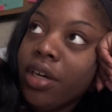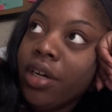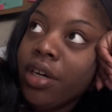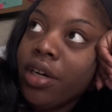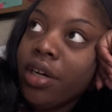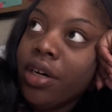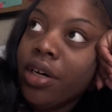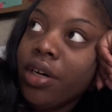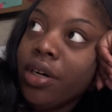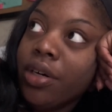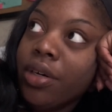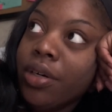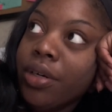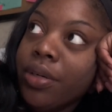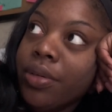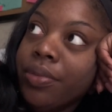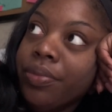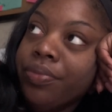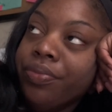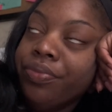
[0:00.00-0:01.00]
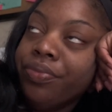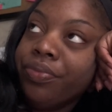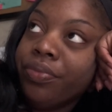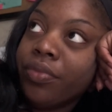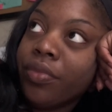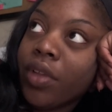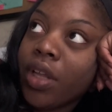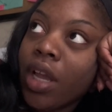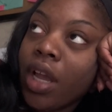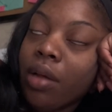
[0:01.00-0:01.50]
I'm
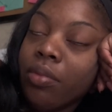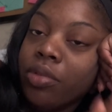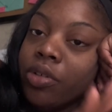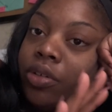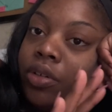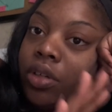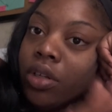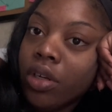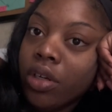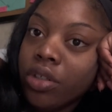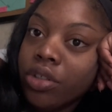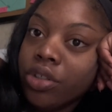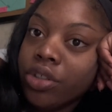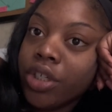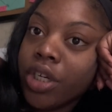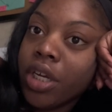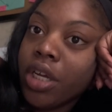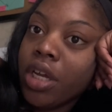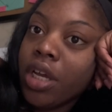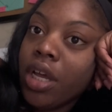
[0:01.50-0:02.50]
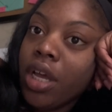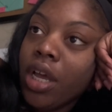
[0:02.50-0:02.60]
doing laundry.